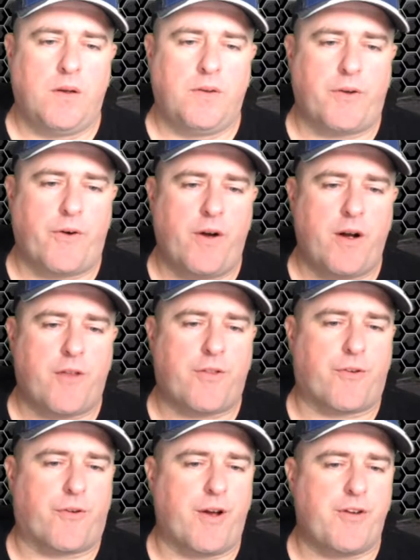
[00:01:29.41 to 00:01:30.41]
There are only
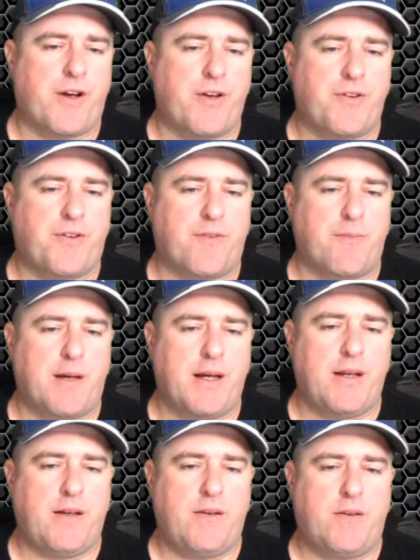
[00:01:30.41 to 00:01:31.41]
3 changes I've
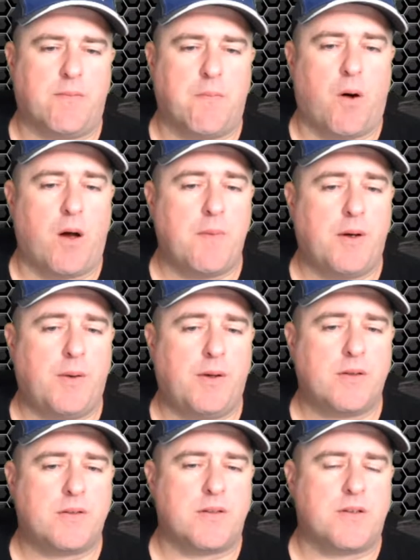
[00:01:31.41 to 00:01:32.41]
made to my
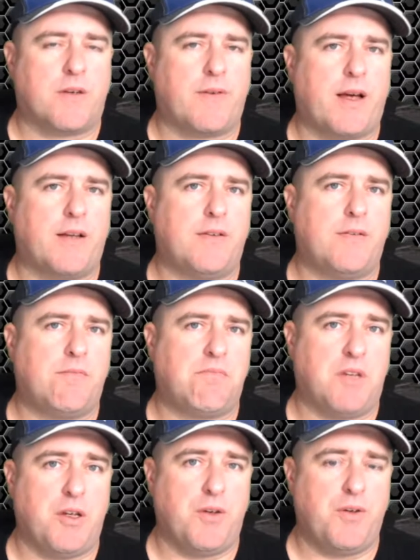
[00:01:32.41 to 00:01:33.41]
mower since I've had
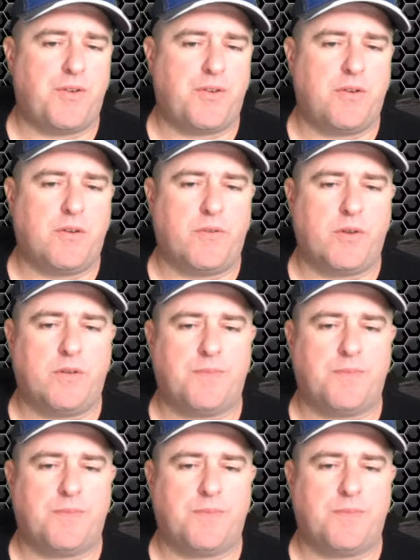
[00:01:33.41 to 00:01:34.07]
the use of it.